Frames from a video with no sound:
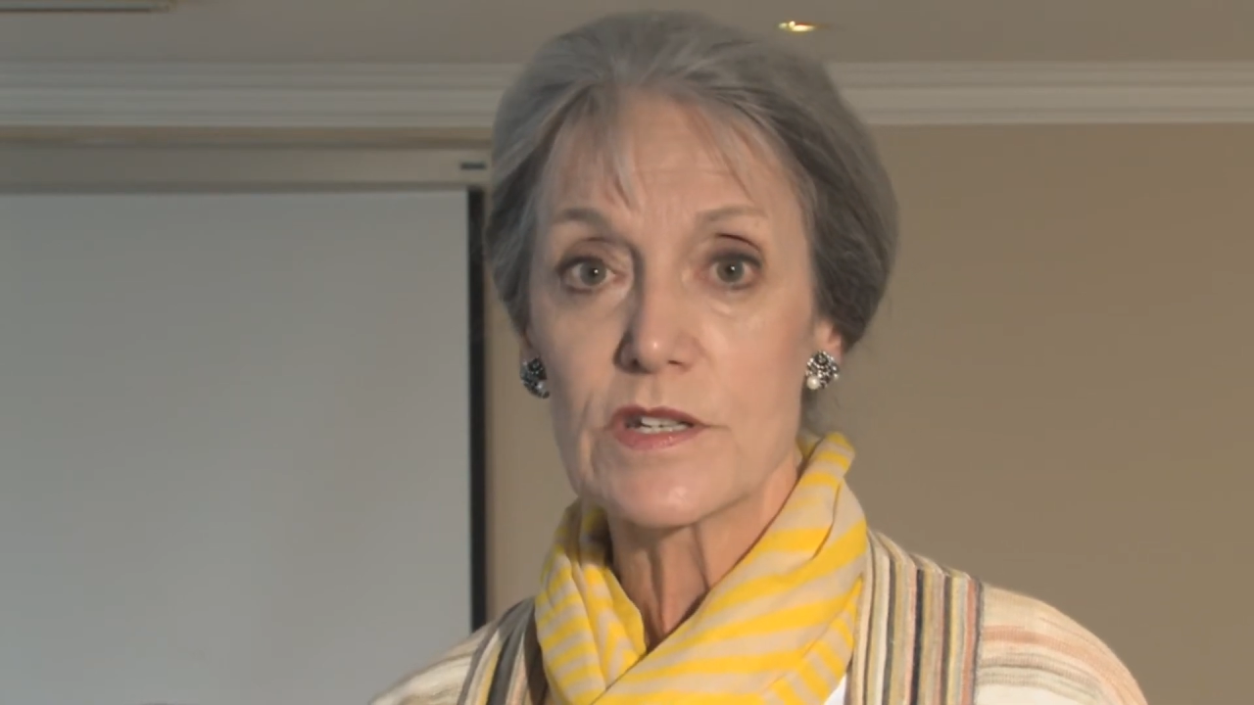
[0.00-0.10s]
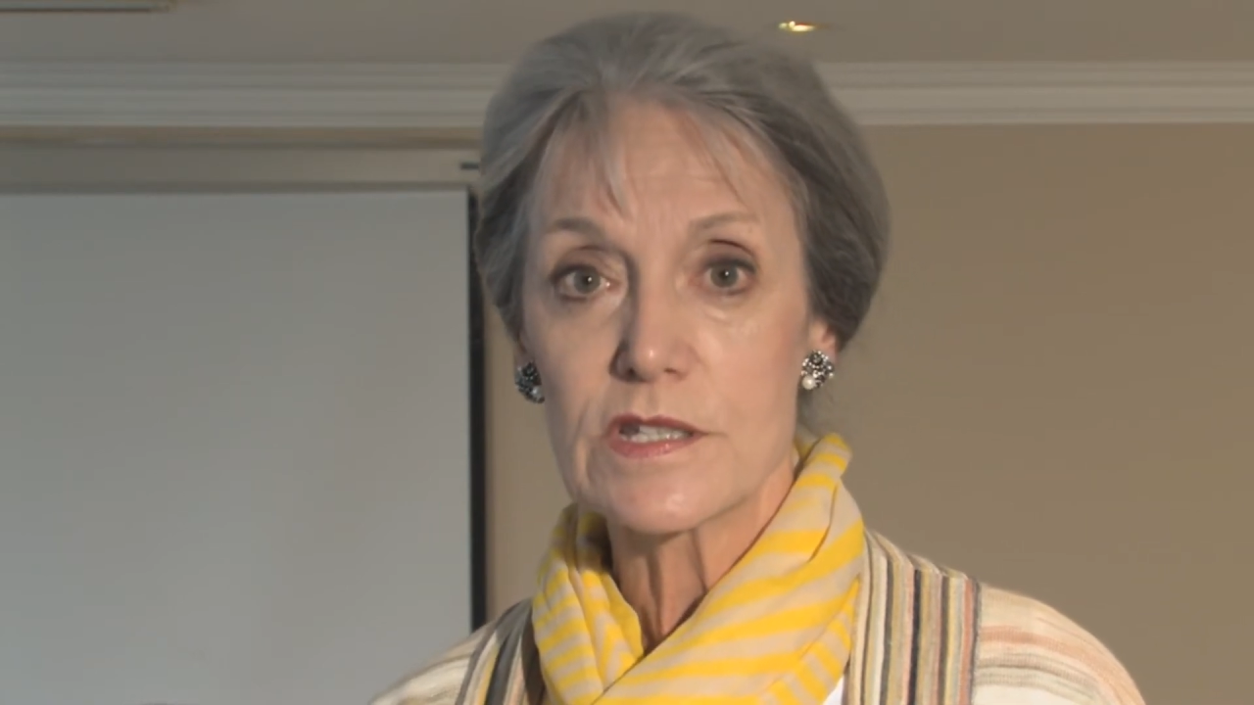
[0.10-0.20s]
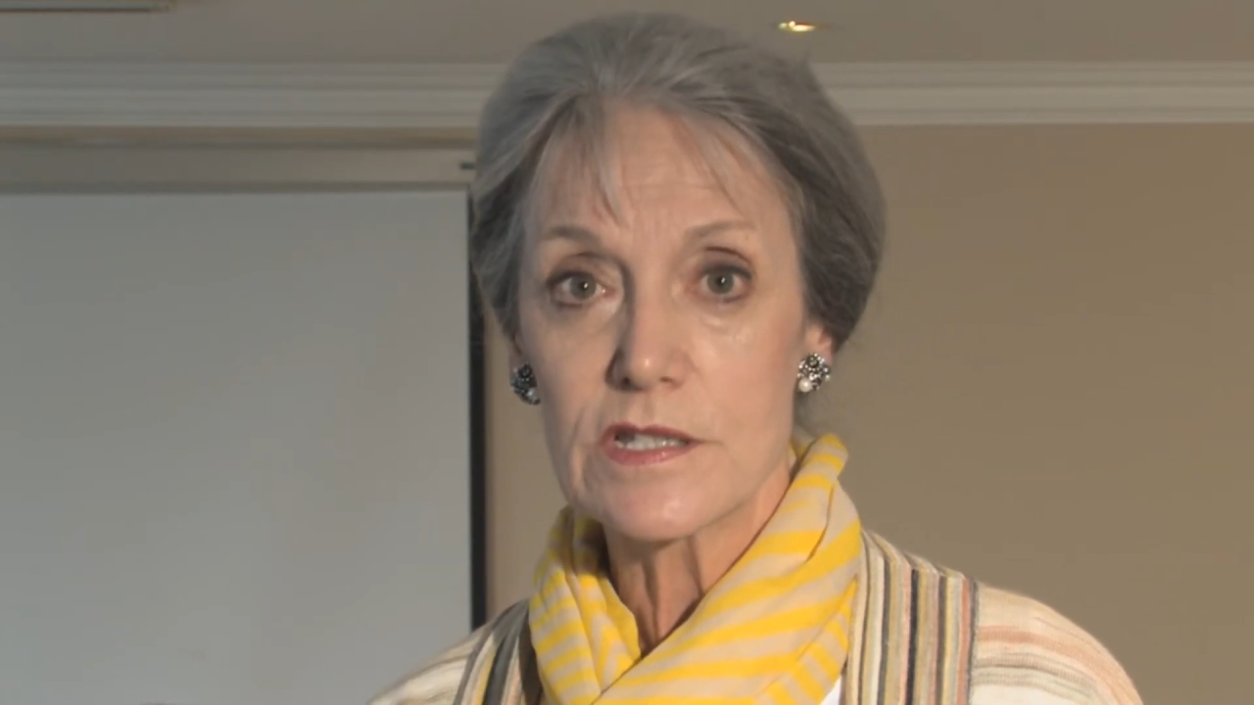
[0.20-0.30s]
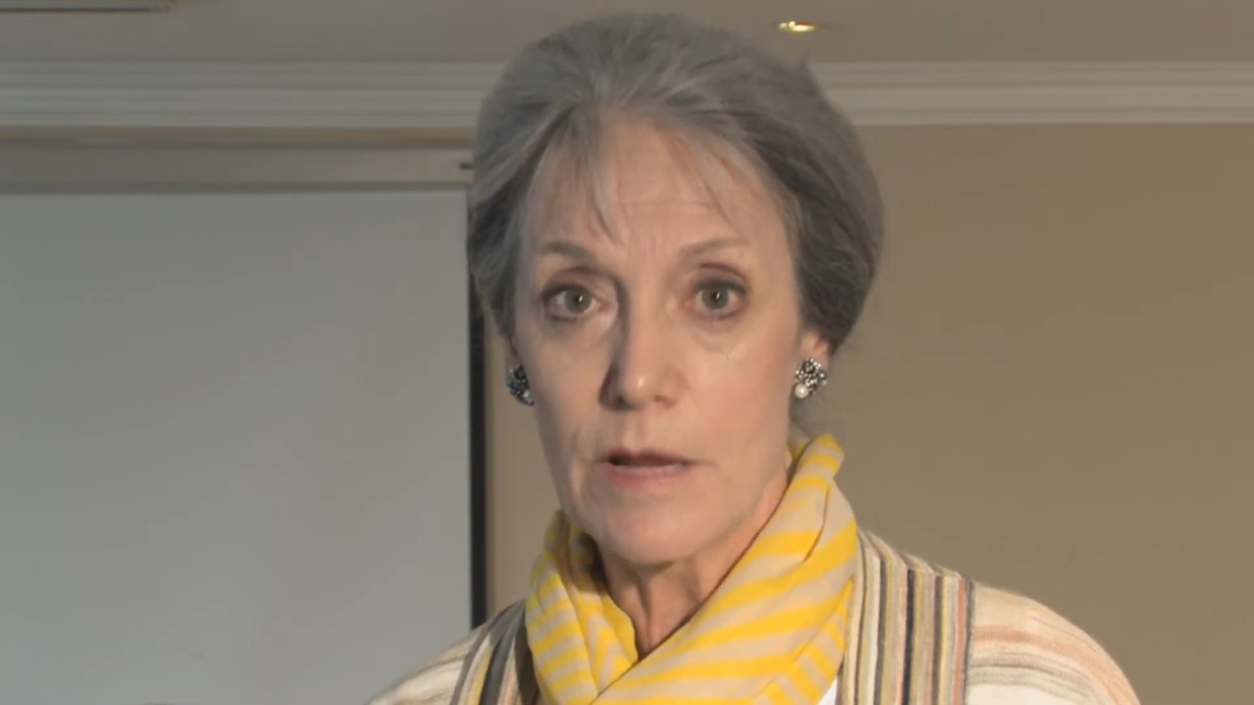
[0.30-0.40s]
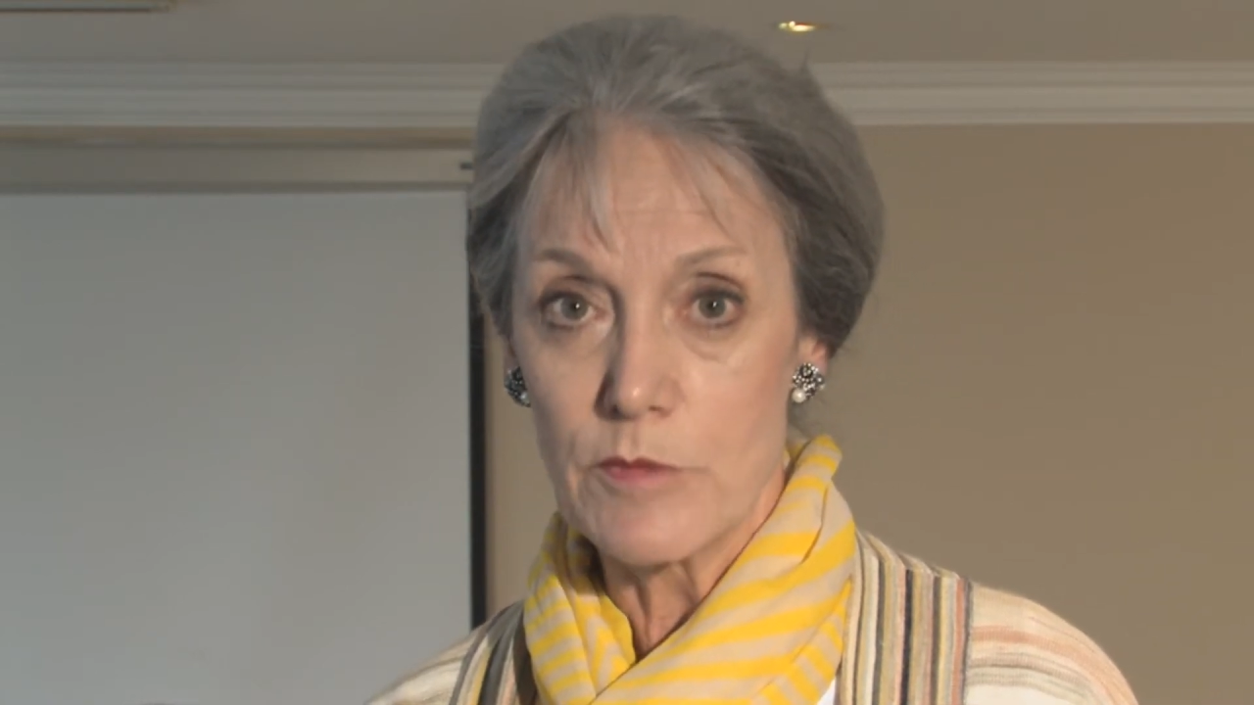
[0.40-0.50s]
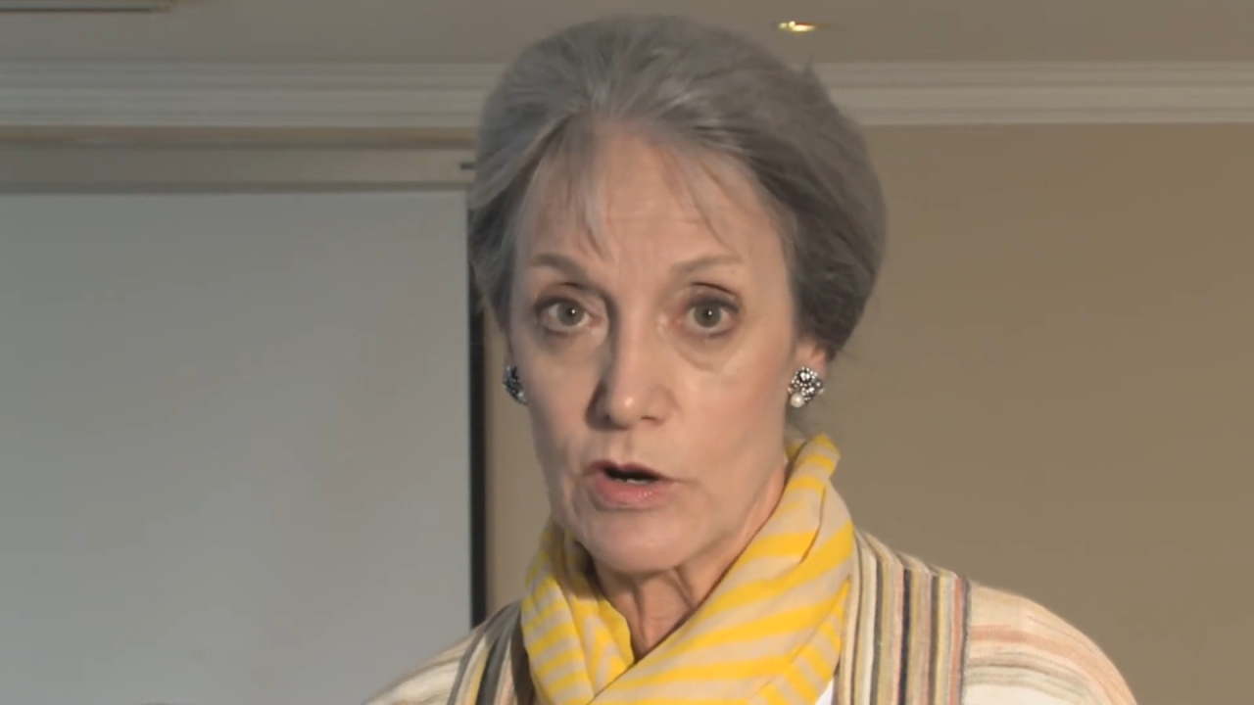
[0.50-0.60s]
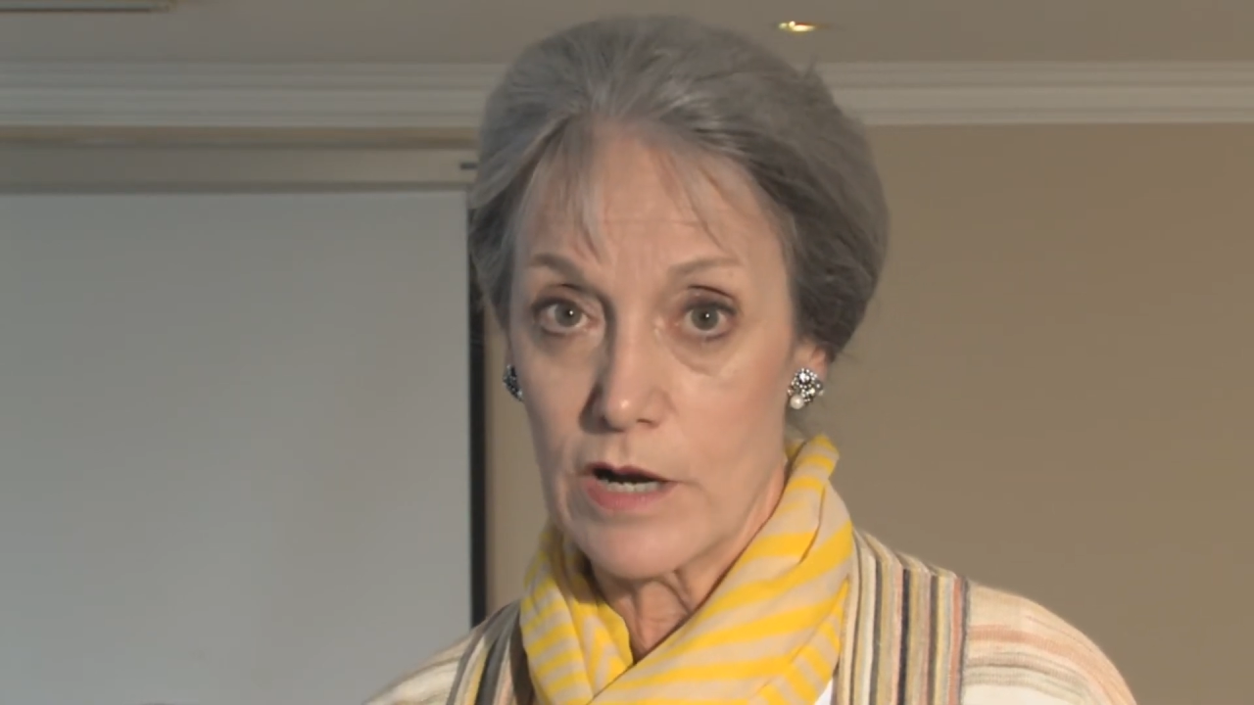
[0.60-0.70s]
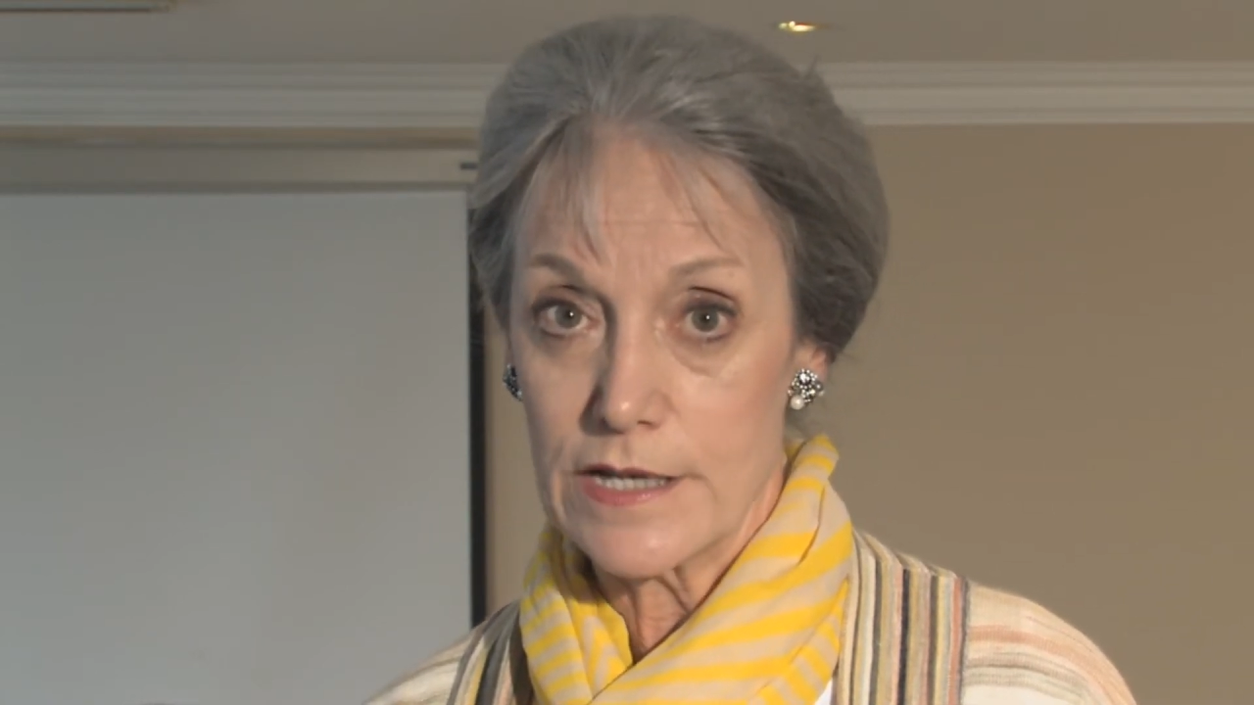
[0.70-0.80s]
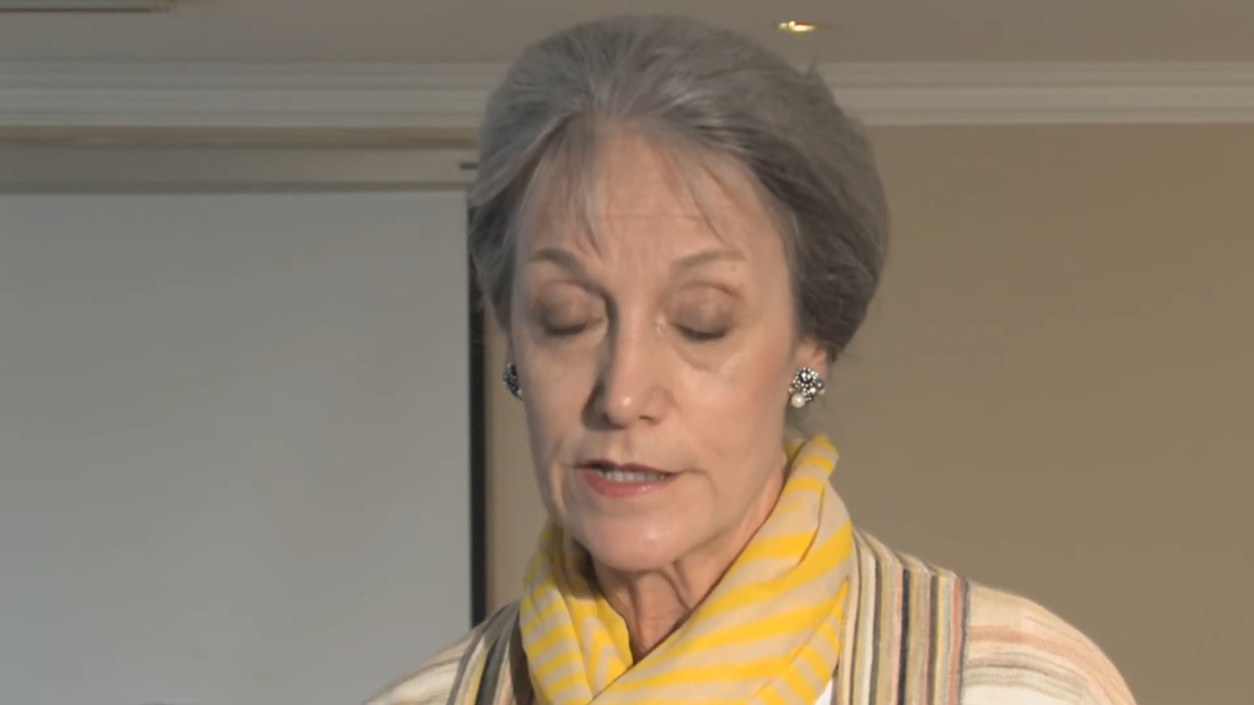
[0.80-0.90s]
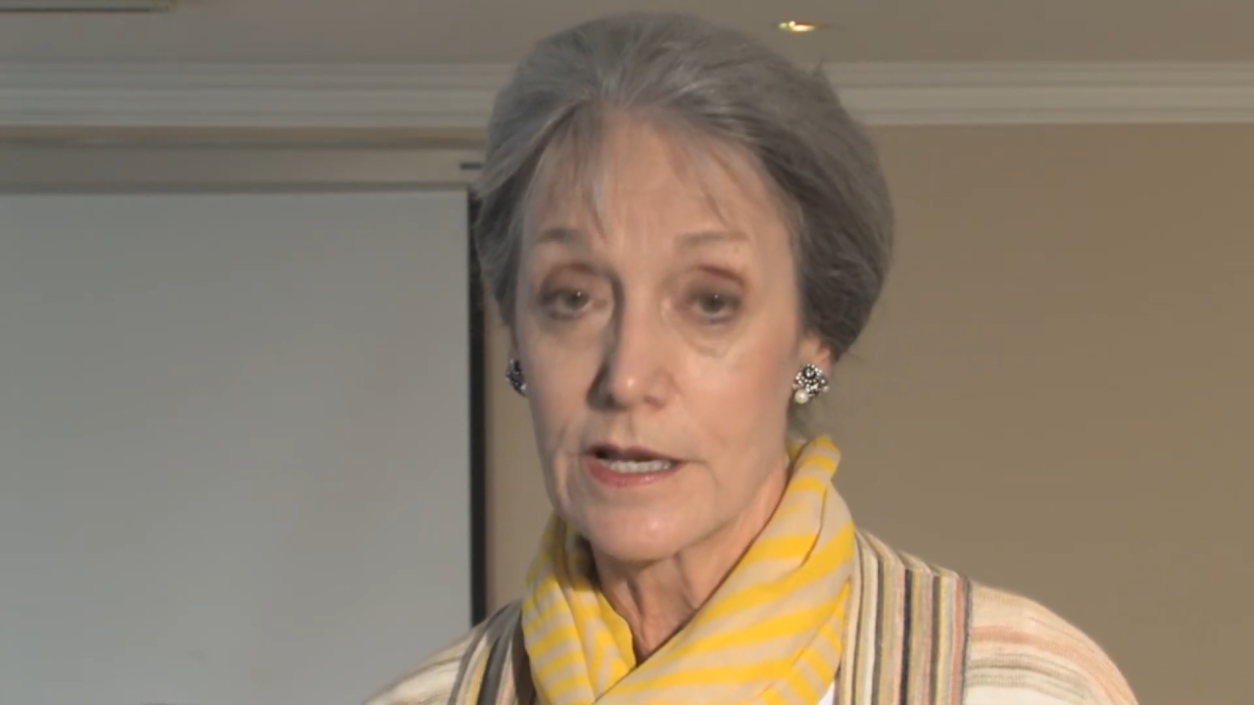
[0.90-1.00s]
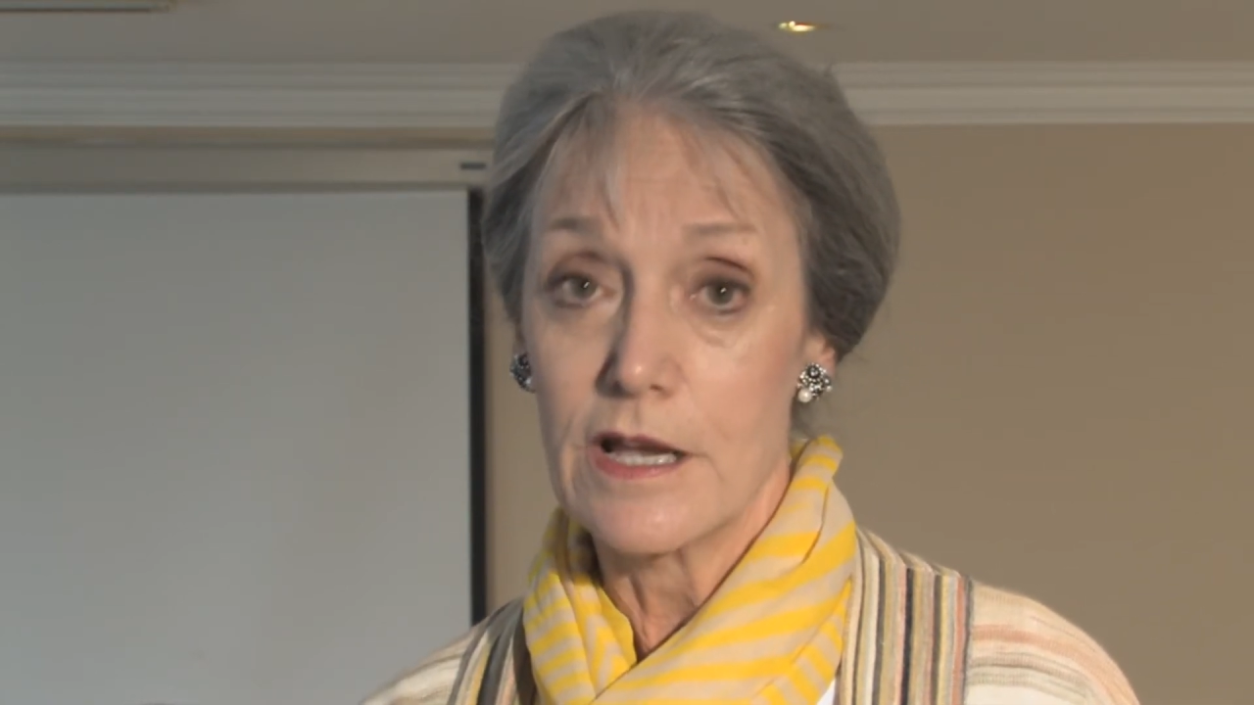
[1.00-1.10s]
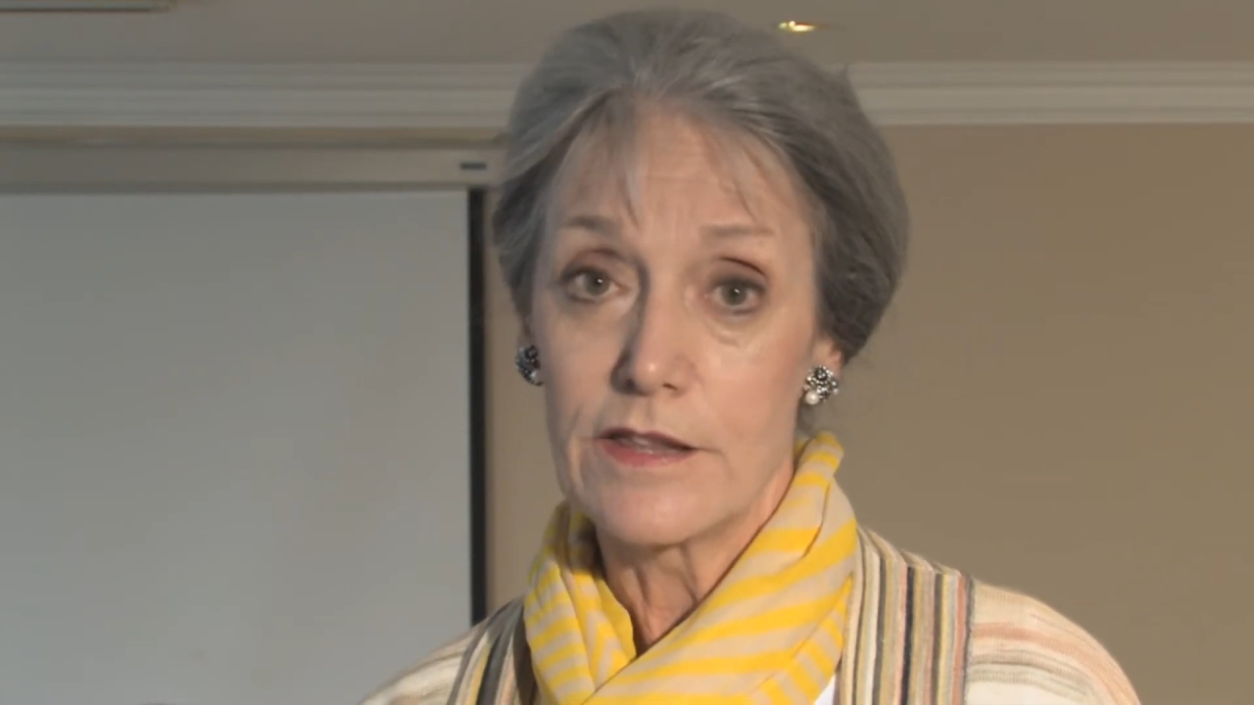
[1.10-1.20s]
summarise